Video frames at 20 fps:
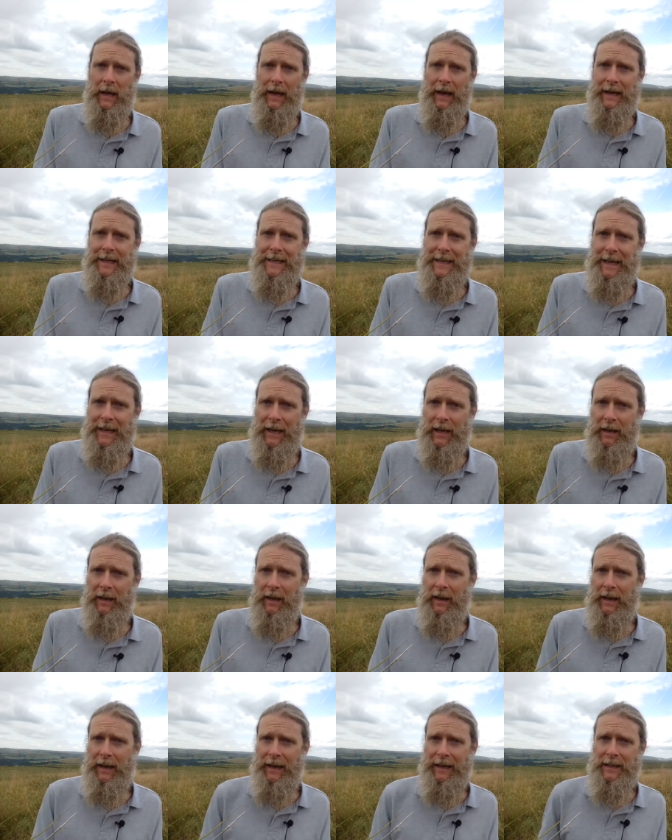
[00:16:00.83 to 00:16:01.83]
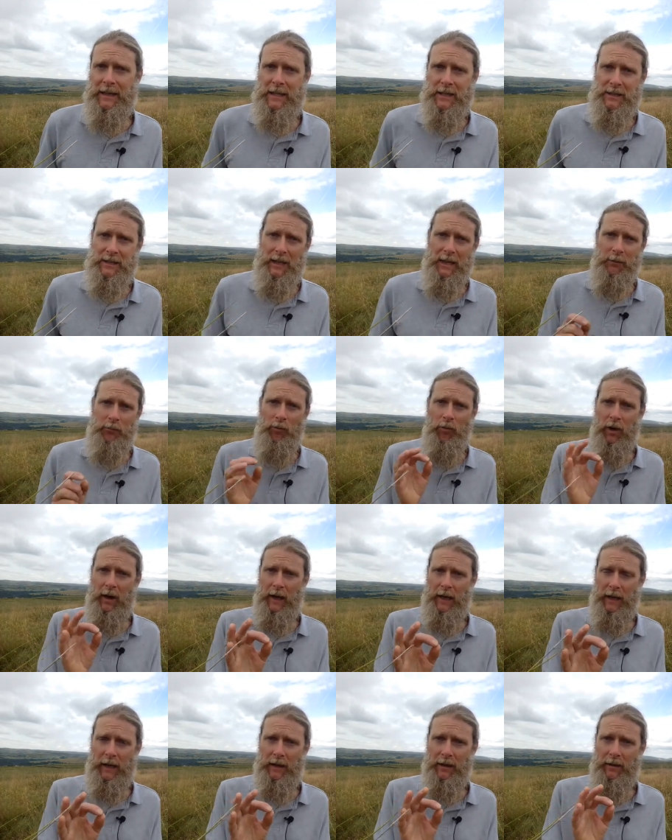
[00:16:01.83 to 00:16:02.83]
And yet, in the same
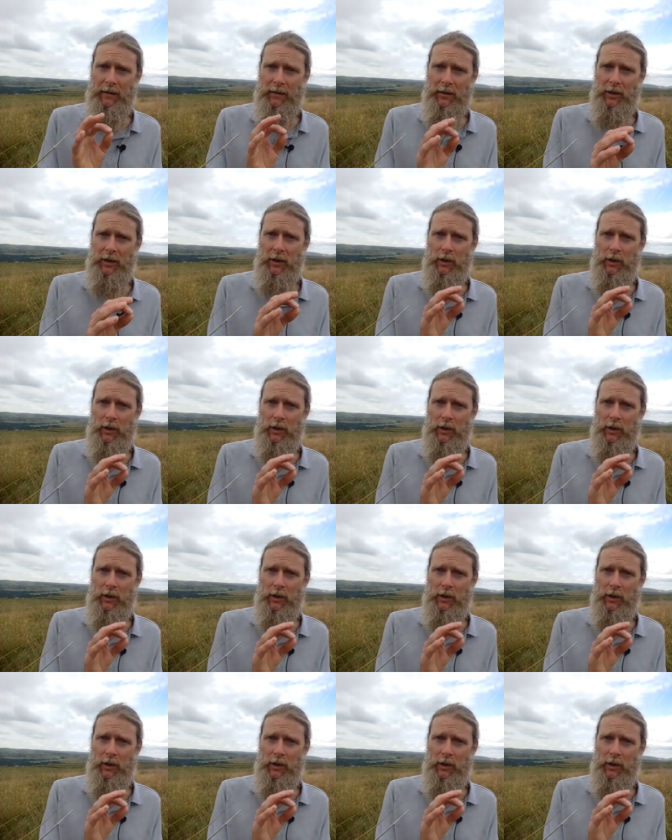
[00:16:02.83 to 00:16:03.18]
way that